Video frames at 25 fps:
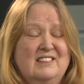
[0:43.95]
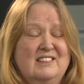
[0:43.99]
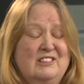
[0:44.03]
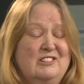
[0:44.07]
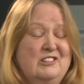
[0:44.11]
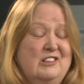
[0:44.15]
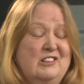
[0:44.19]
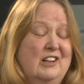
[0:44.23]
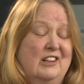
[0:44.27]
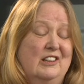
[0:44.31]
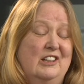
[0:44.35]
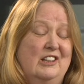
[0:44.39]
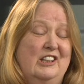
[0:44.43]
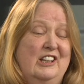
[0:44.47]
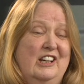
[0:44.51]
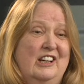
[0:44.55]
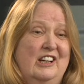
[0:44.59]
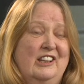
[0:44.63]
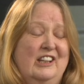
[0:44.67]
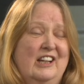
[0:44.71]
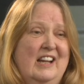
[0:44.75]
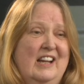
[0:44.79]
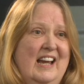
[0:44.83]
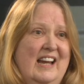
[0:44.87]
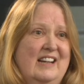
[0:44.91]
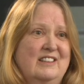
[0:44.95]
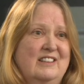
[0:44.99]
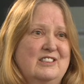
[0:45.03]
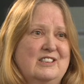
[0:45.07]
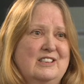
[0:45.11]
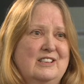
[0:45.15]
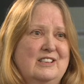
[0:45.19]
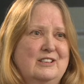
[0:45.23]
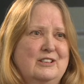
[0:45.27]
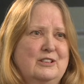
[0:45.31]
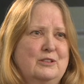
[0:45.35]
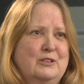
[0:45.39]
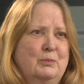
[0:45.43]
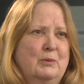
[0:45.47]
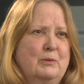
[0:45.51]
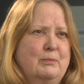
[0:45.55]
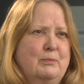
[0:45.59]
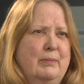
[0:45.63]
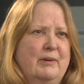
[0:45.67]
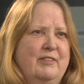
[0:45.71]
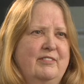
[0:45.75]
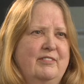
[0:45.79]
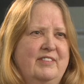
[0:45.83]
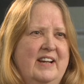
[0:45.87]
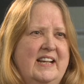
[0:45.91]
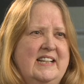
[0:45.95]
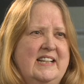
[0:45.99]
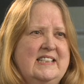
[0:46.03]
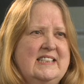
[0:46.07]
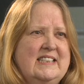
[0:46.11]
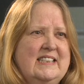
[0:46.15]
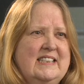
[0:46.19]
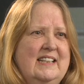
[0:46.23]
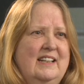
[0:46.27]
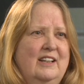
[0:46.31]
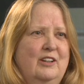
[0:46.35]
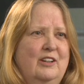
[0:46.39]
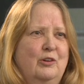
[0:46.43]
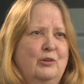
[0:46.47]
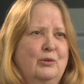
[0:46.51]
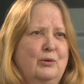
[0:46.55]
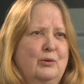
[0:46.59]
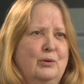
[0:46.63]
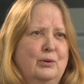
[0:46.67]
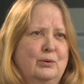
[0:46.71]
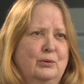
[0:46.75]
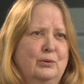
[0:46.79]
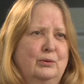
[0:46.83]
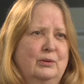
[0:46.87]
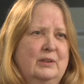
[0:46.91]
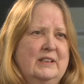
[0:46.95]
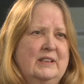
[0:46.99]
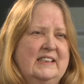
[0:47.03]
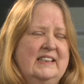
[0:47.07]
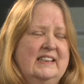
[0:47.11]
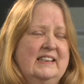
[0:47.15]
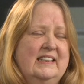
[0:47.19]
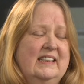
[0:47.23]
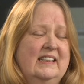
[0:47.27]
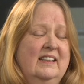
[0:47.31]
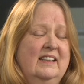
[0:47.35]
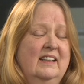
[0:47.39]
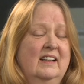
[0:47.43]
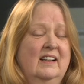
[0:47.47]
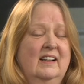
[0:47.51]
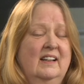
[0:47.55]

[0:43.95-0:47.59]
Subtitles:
None of the other councillors would prevent it or halt it.